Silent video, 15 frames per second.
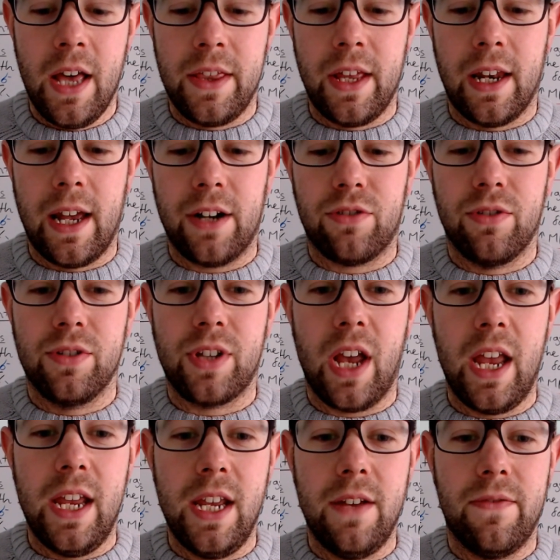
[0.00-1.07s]
the electrons are
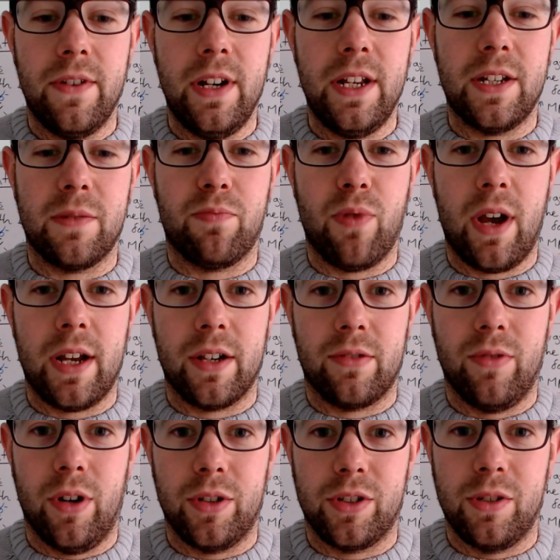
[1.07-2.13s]
evenly spread
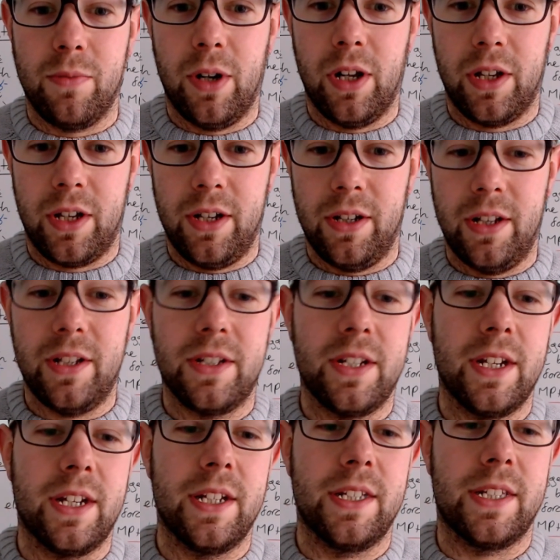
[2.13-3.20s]
across the molecule, as
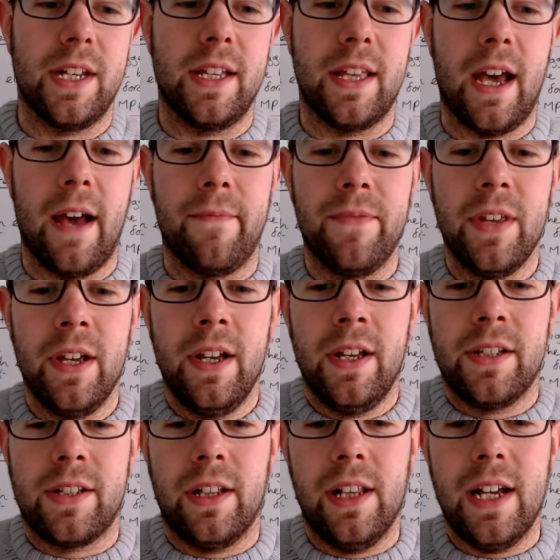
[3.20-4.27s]
you can see there.
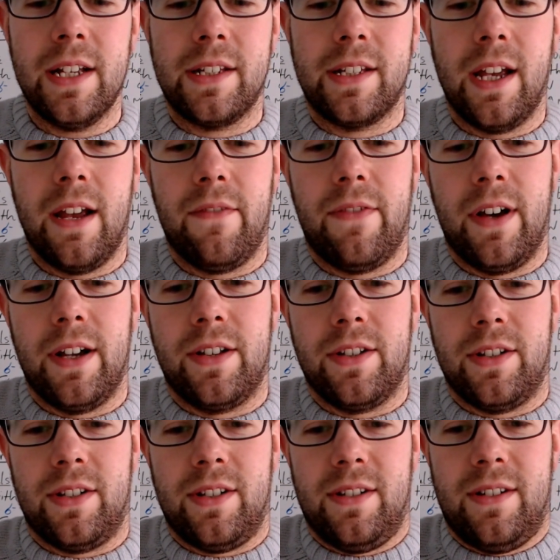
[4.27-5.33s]
So let's say if I
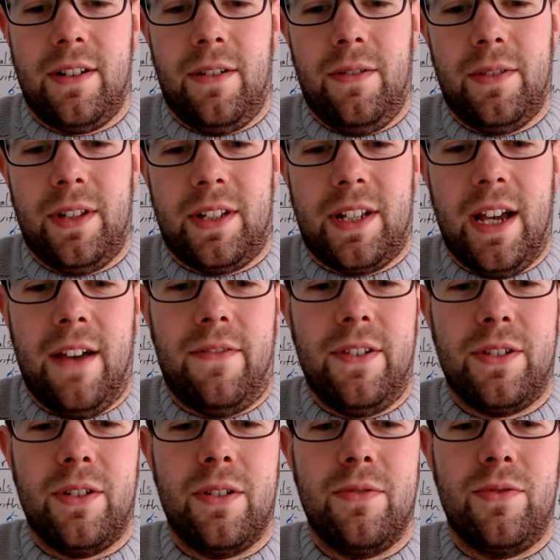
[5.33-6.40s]
just hold this carefully
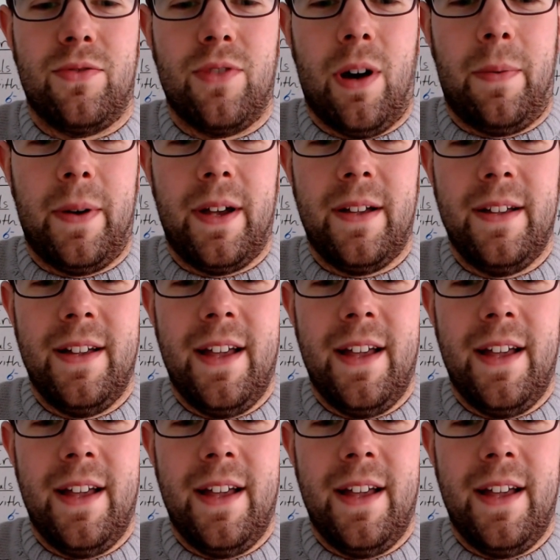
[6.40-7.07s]
so I don't drop it.